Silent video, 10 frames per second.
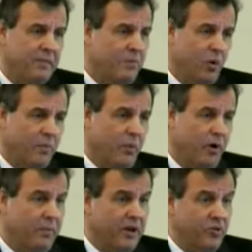be more
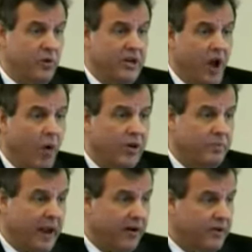important because we know as
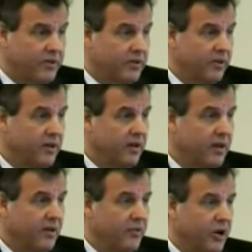parents
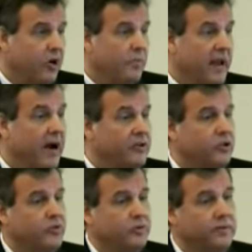that it could be our
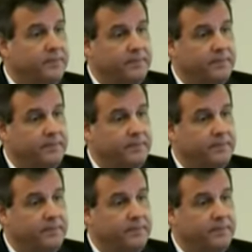children.